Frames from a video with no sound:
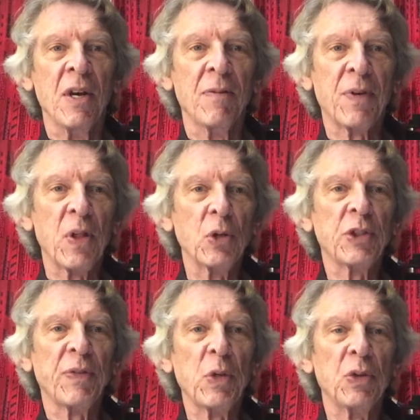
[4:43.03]
For those
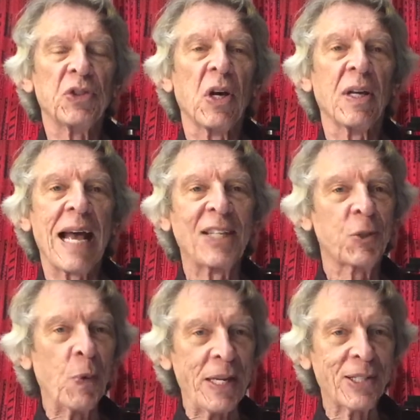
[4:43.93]
of you who saw last
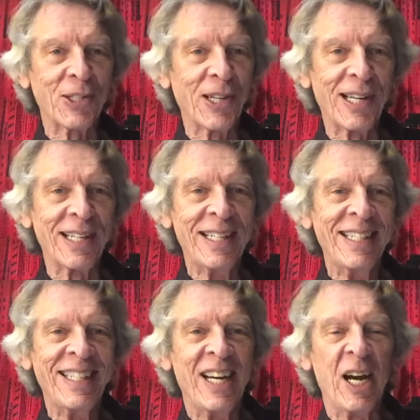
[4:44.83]
week's
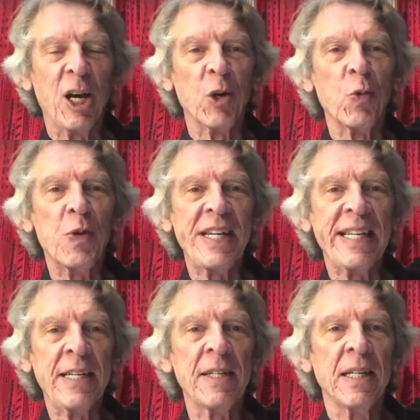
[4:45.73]

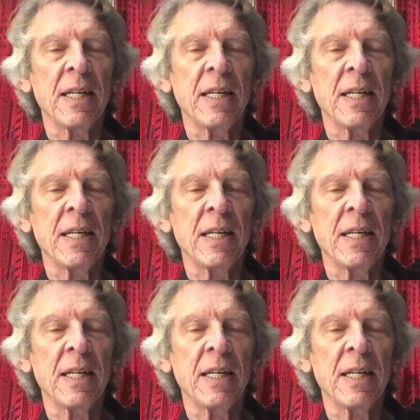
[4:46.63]
reading,